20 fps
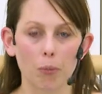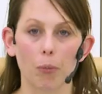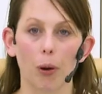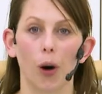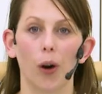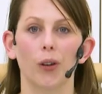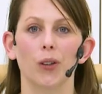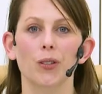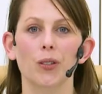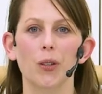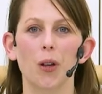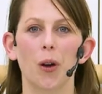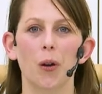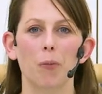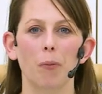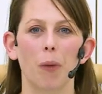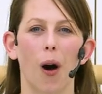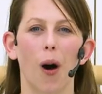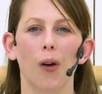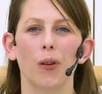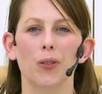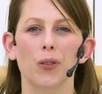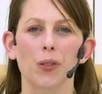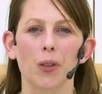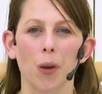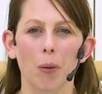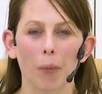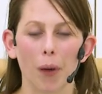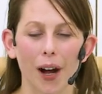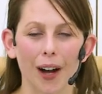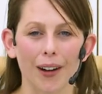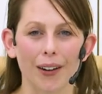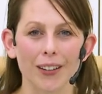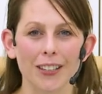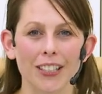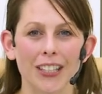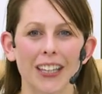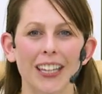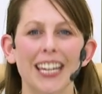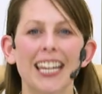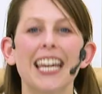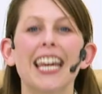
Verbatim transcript: pulse, pulse, pulse.